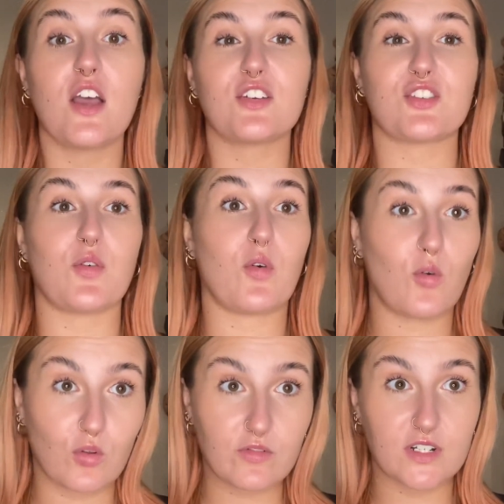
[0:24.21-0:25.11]
So
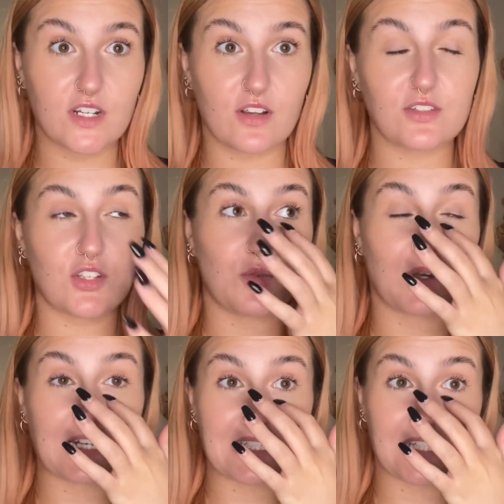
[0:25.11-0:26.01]
all the videos that you are
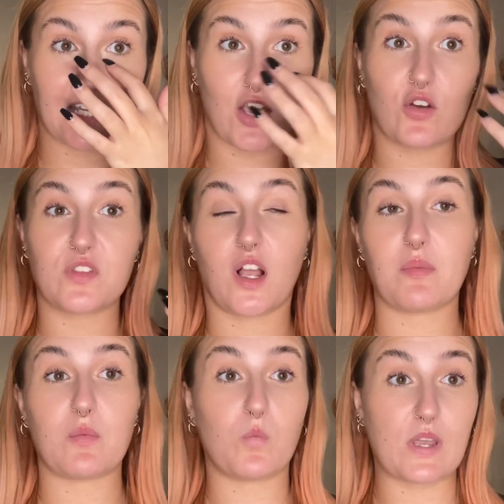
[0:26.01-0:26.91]
going to see over the
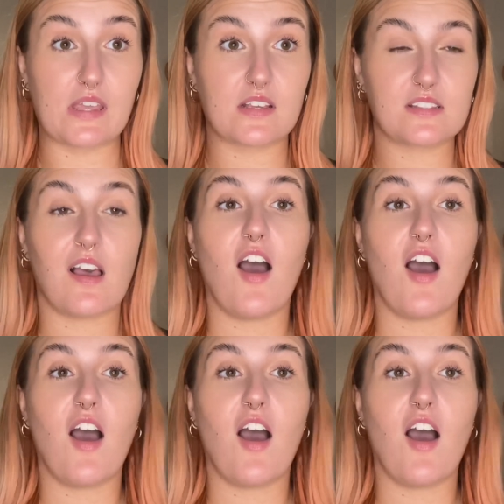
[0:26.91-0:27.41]
coming weeks